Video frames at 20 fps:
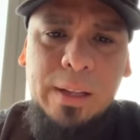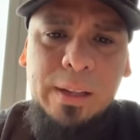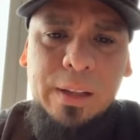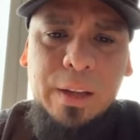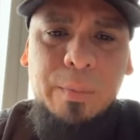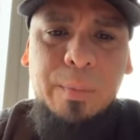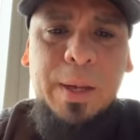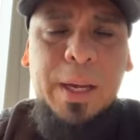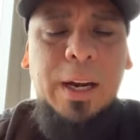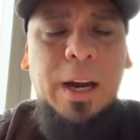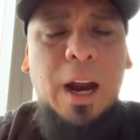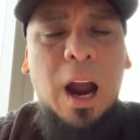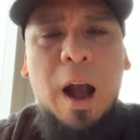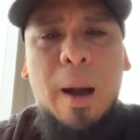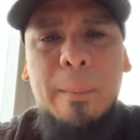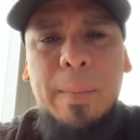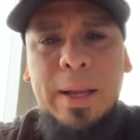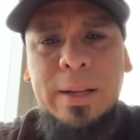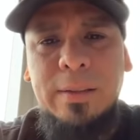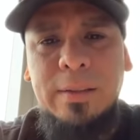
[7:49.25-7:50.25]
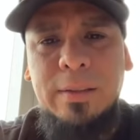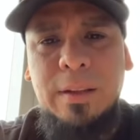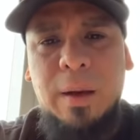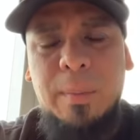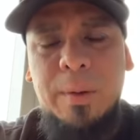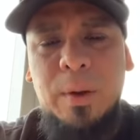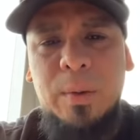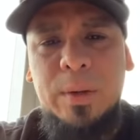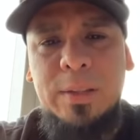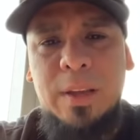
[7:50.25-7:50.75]
Leave me a comment and tell
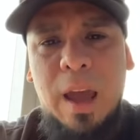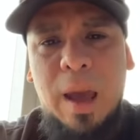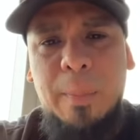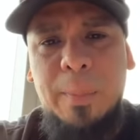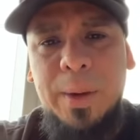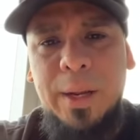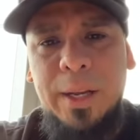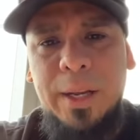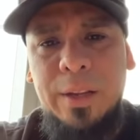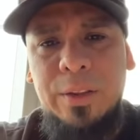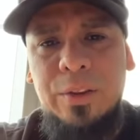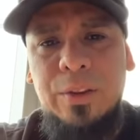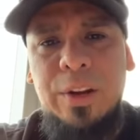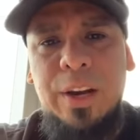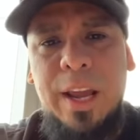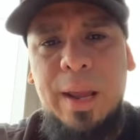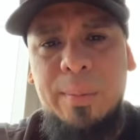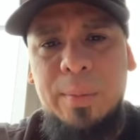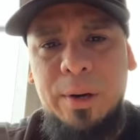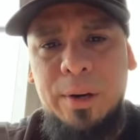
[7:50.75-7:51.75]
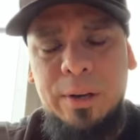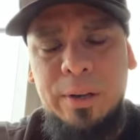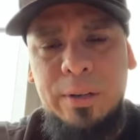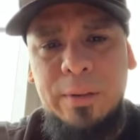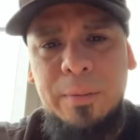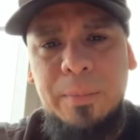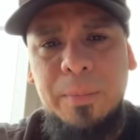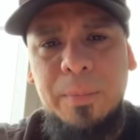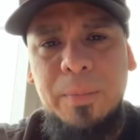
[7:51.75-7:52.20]
me what's happening in your neighborhood.